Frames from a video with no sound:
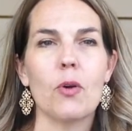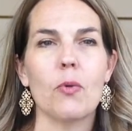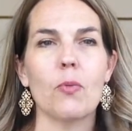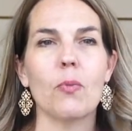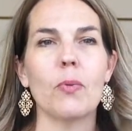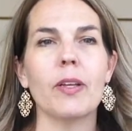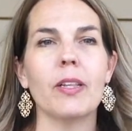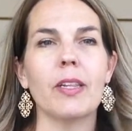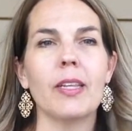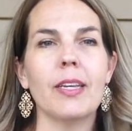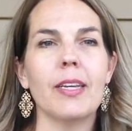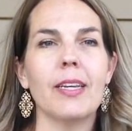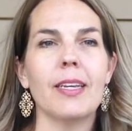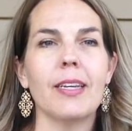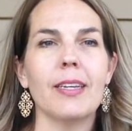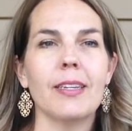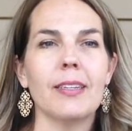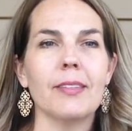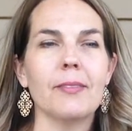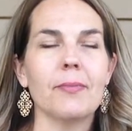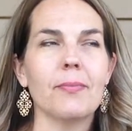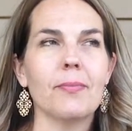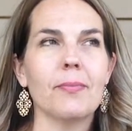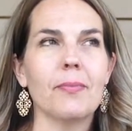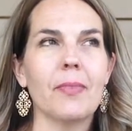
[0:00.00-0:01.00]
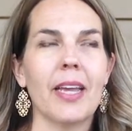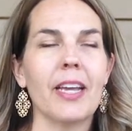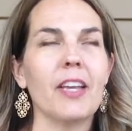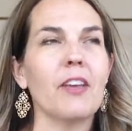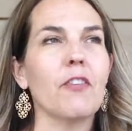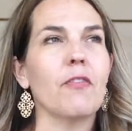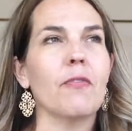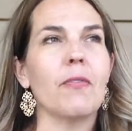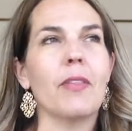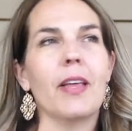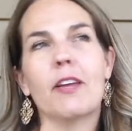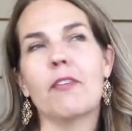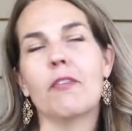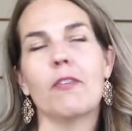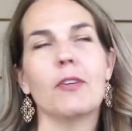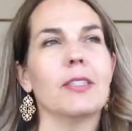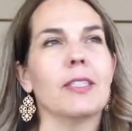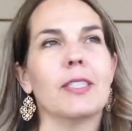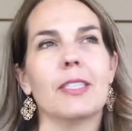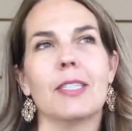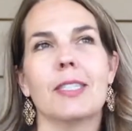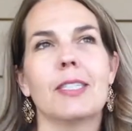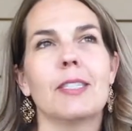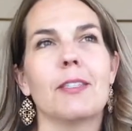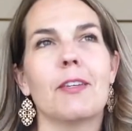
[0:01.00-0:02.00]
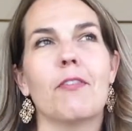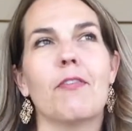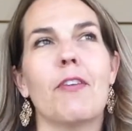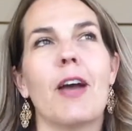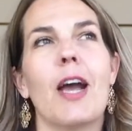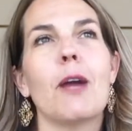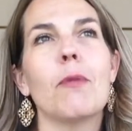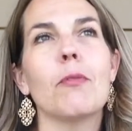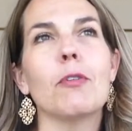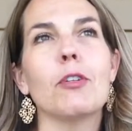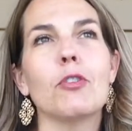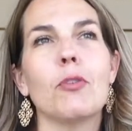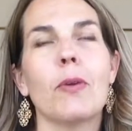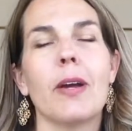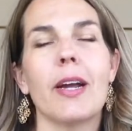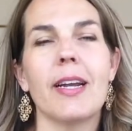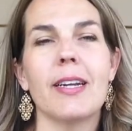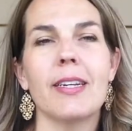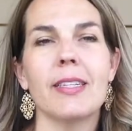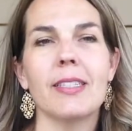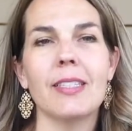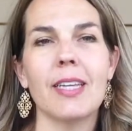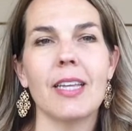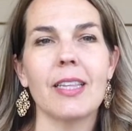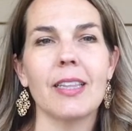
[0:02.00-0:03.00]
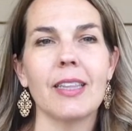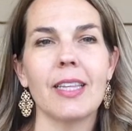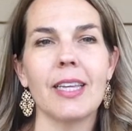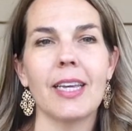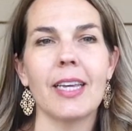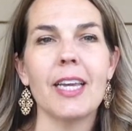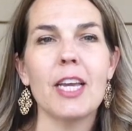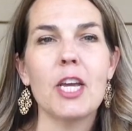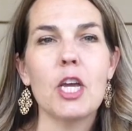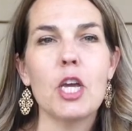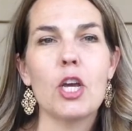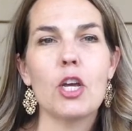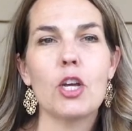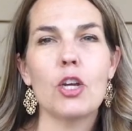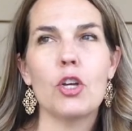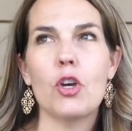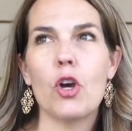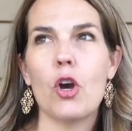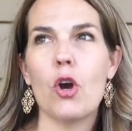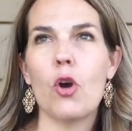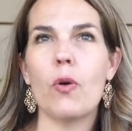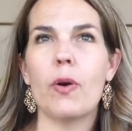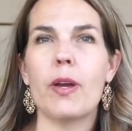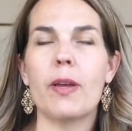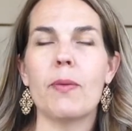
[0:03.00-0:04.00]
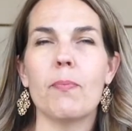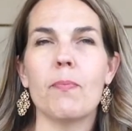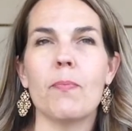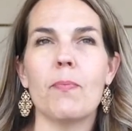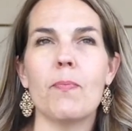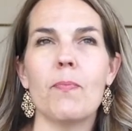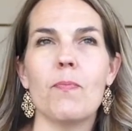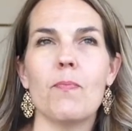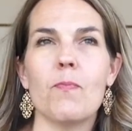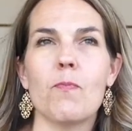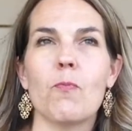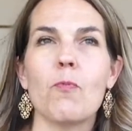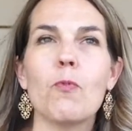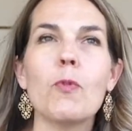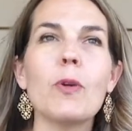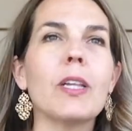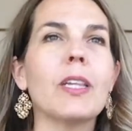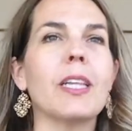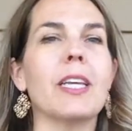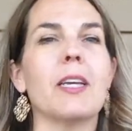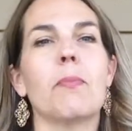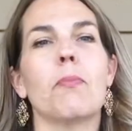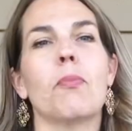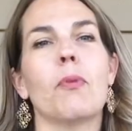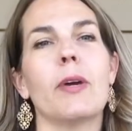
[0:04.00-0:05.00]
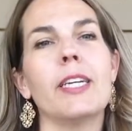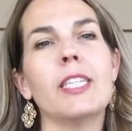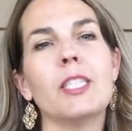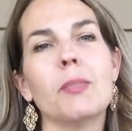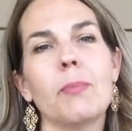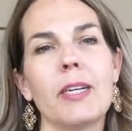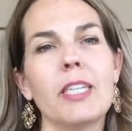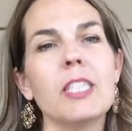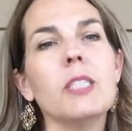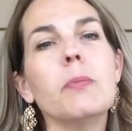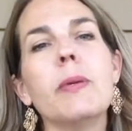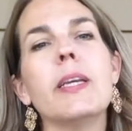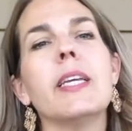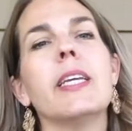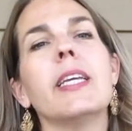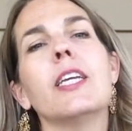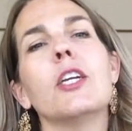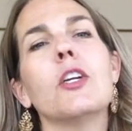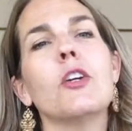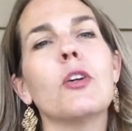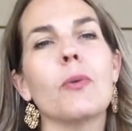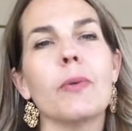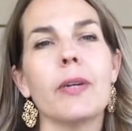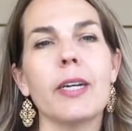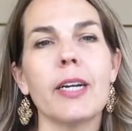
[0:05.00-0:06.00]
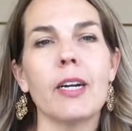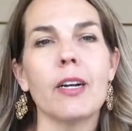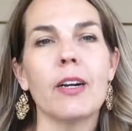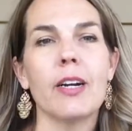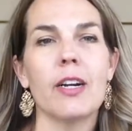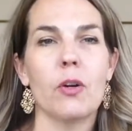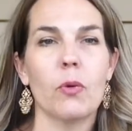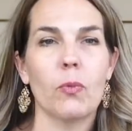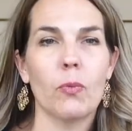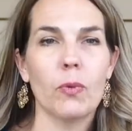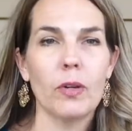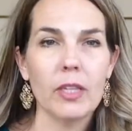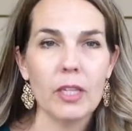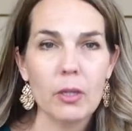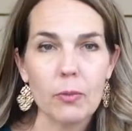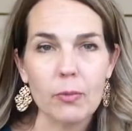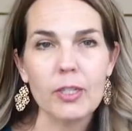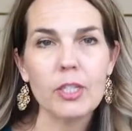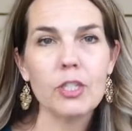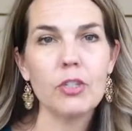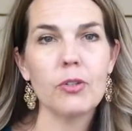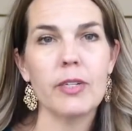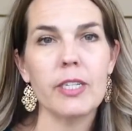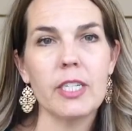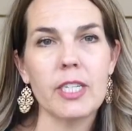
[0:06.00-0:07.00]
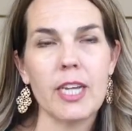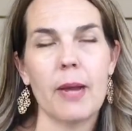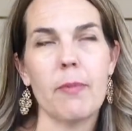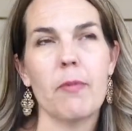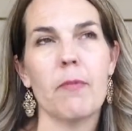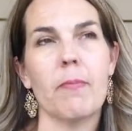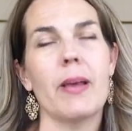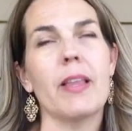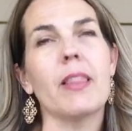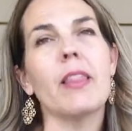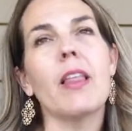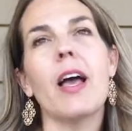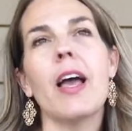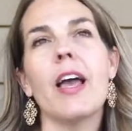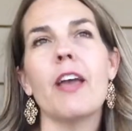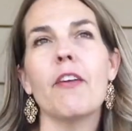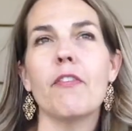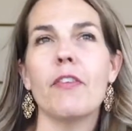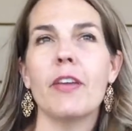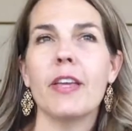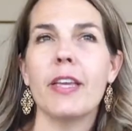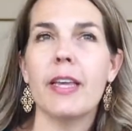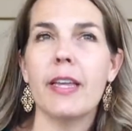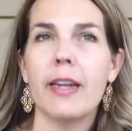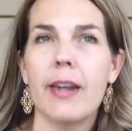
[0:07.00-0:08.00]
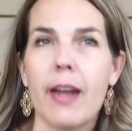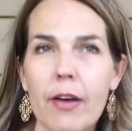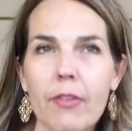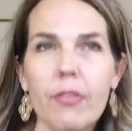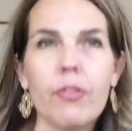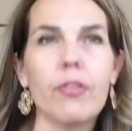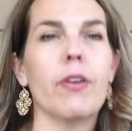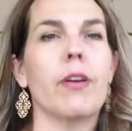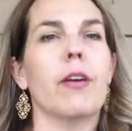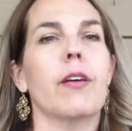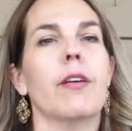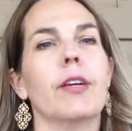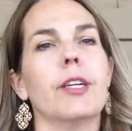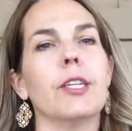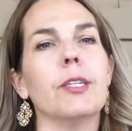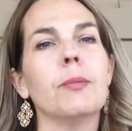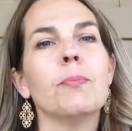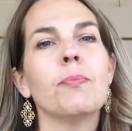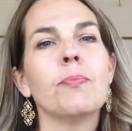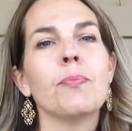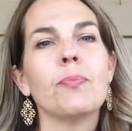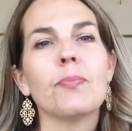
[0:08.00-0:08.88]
really, for instance, if I were trying to suddenly go and really embrace my speaking career in a really wintry time in my life and get out there and,